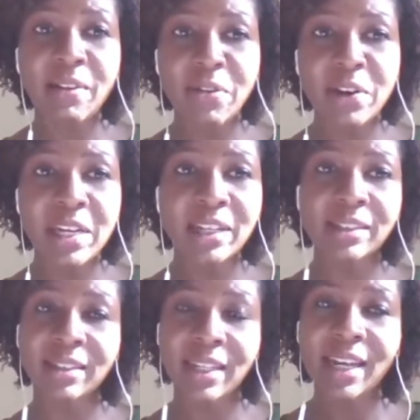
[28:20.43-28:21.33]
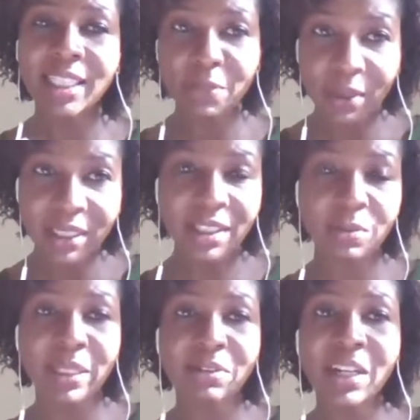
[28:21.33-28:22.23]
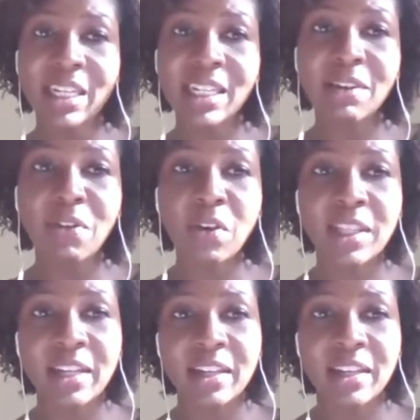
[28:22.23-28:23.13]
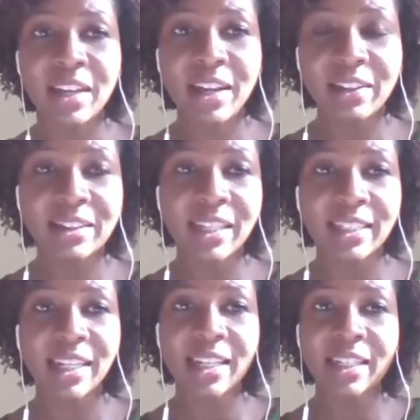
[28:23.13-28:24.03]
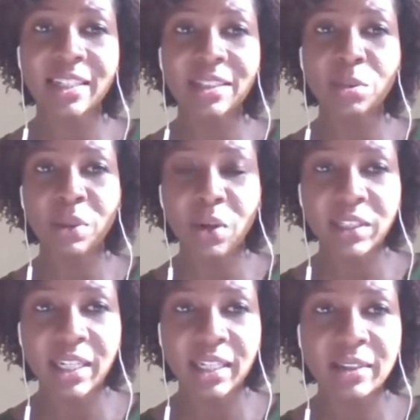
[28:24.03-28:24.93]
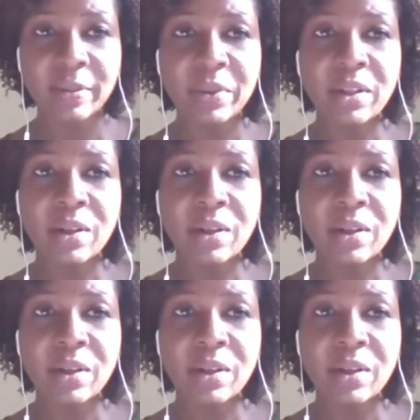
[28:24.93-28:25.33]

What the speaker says: the recovery, specifically for the health sector, that needs to be looked at.